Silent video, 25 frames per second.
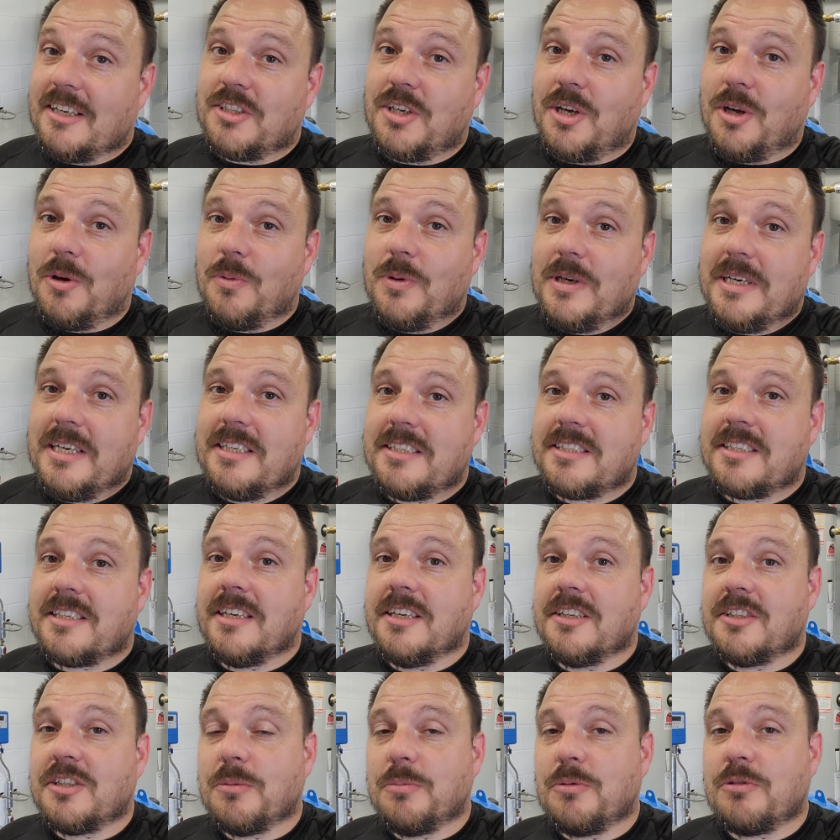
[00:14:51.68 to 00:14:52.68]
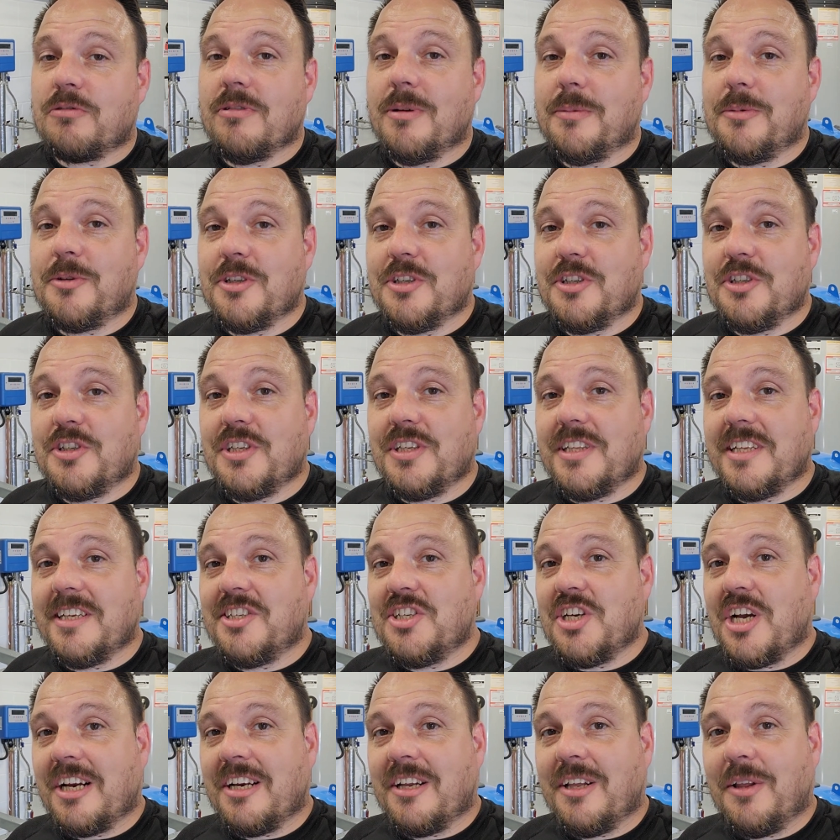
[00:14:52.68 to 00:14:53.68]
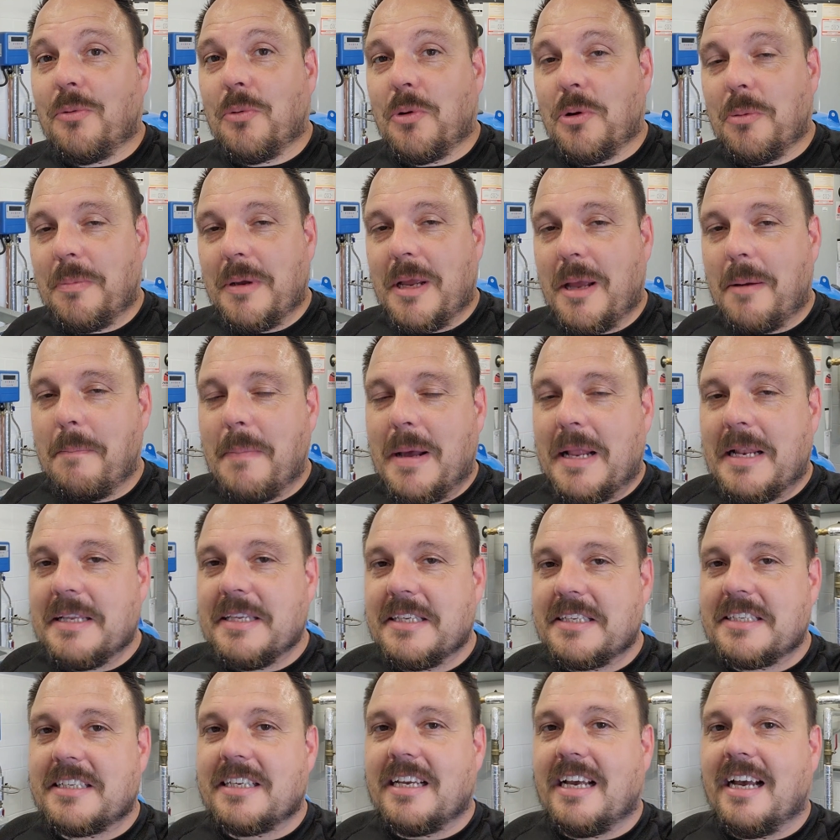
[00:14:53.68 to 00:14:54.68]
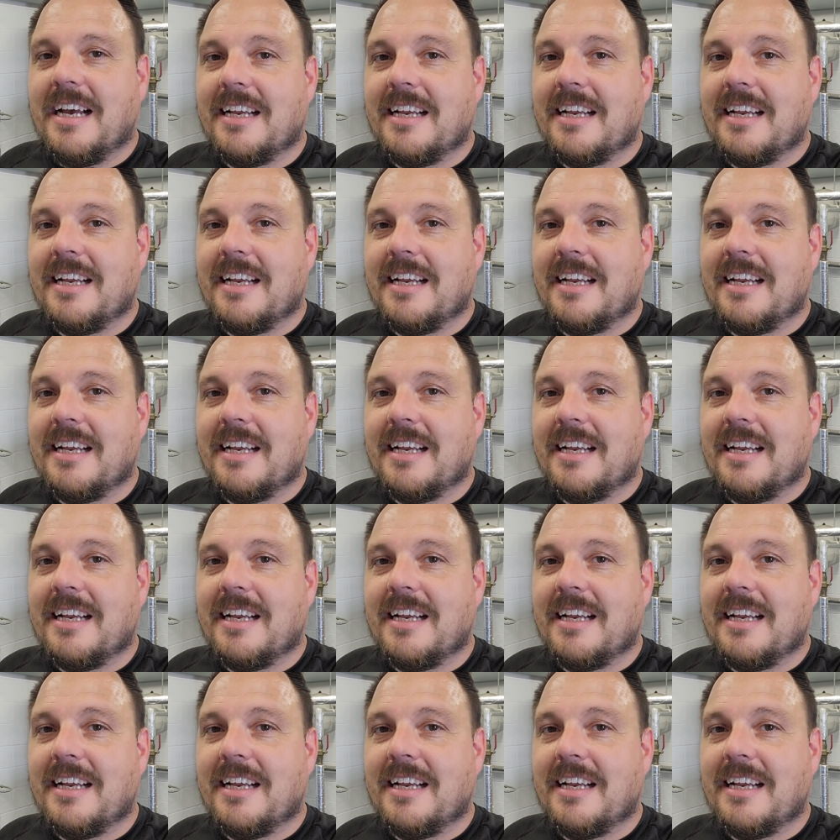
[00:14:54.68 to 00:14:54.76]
as always, a subscription to the channel would be immense